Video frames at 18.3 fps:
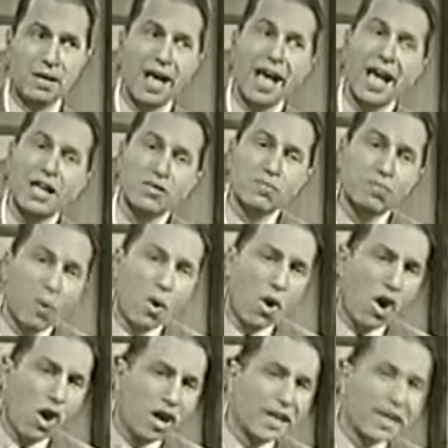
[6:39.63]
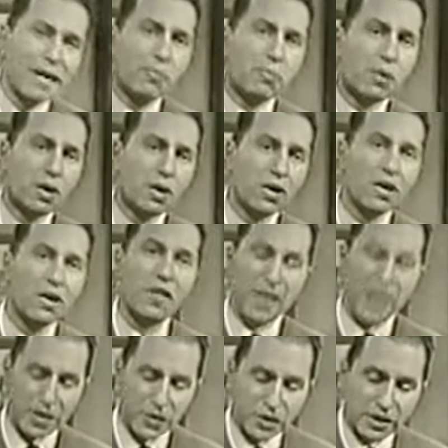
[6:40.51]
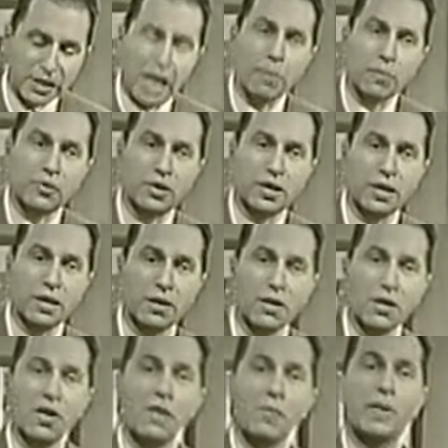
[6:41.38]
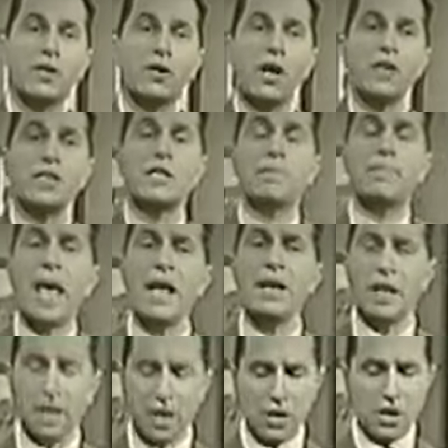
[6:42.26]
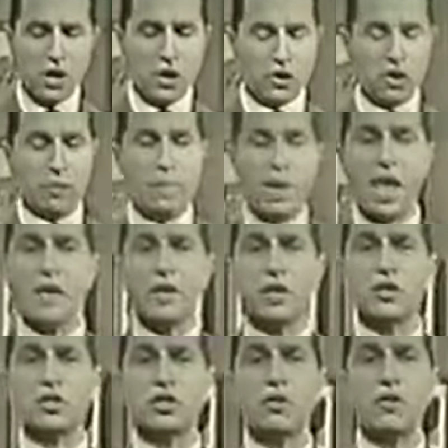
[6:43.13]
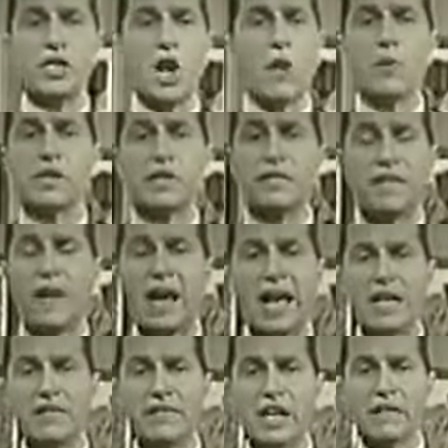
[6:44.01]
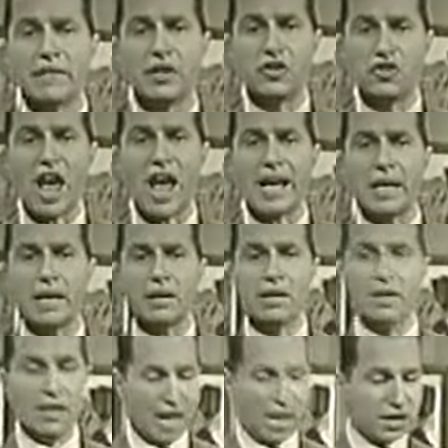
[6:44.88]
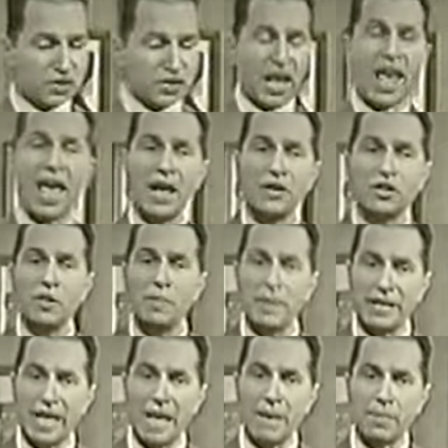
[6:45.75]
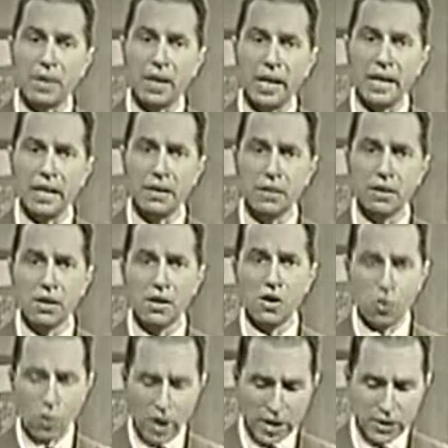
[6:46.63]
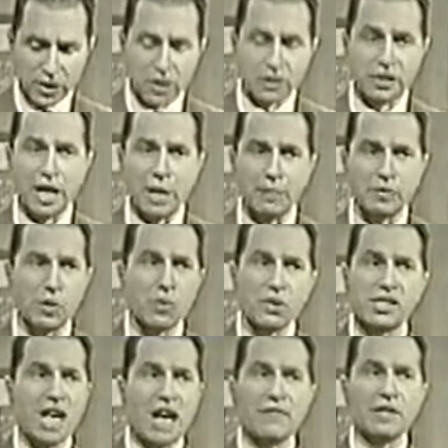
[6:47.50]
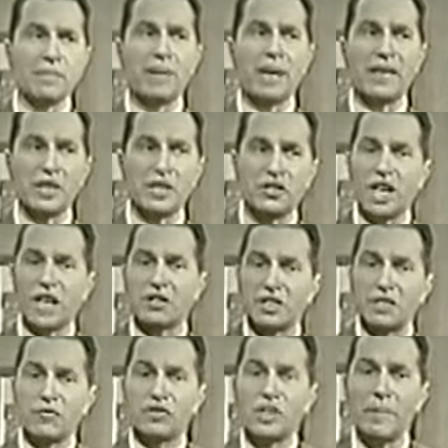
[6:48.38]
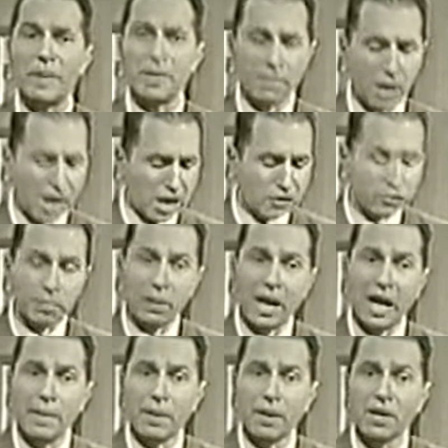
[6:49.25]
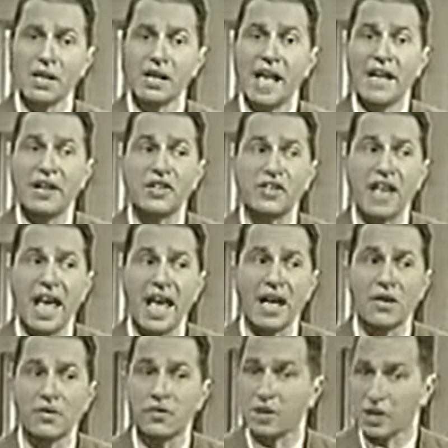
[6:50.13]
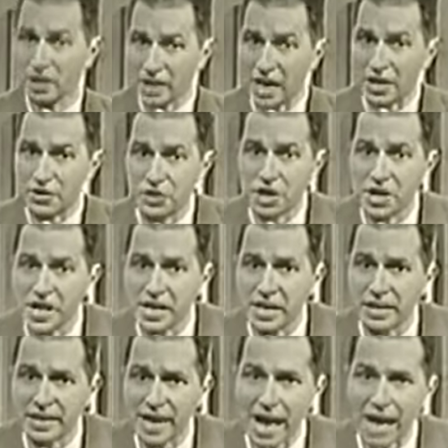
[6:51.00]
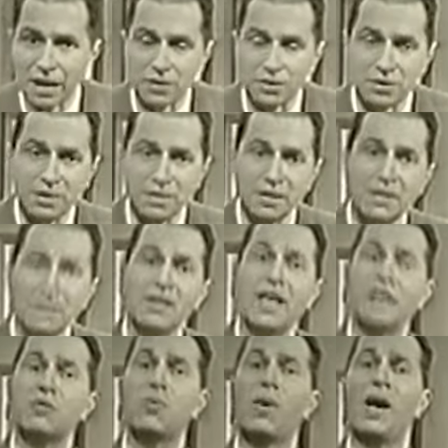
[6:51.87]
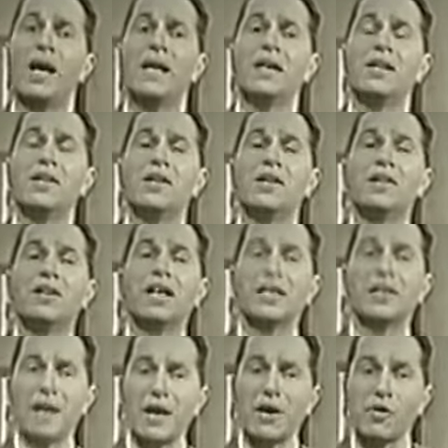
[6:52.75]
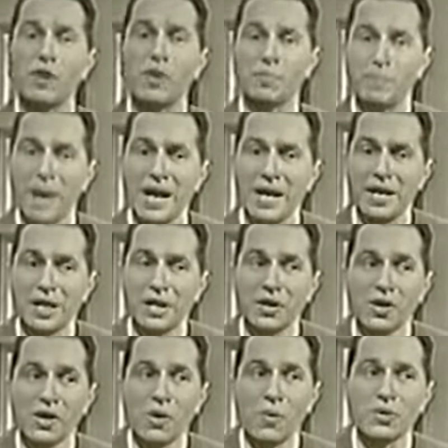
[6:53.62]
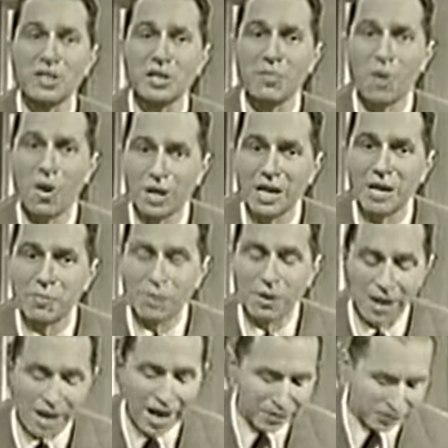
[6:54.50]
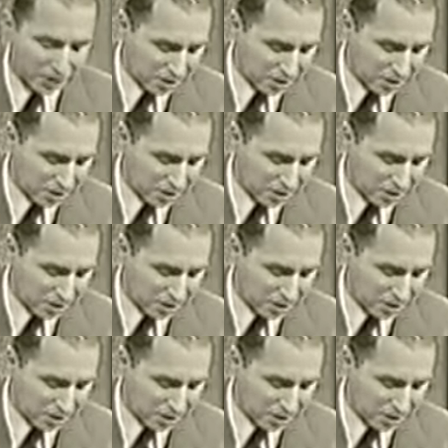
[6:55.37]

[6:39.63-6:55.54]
as more liberal than sculpture because the painter could be in his studio with a fine velvet jacket and his hands could be kept clean, whereas the sculptor was covered by the dust of chipping mar marble and his hands got dirty and calloused. That's why Leonardo thought painting was a more liberal art